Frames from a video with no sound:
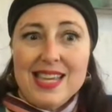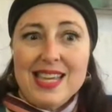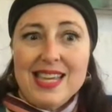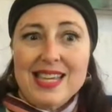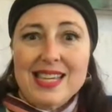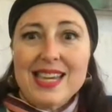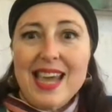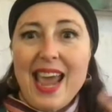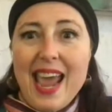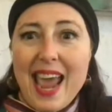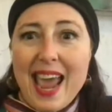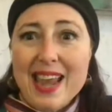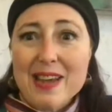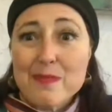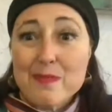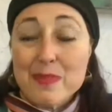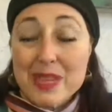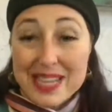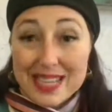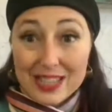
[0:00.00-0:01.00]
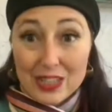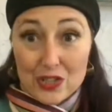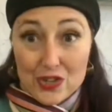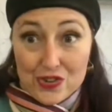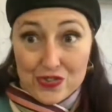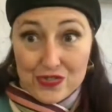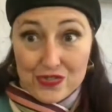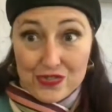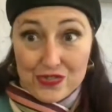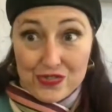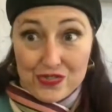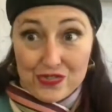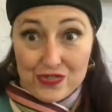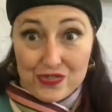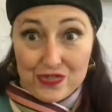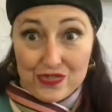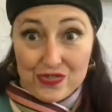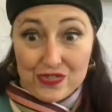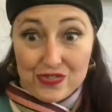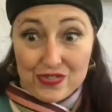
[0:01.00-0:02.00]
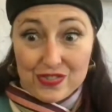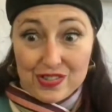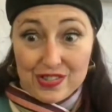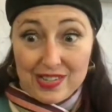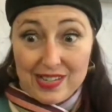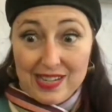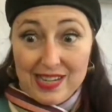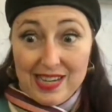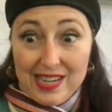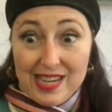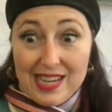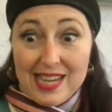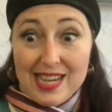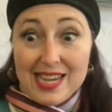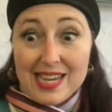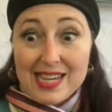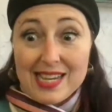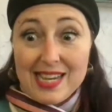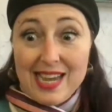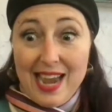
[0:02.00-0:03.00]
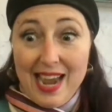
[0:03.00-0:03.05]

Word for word: it can be learned, it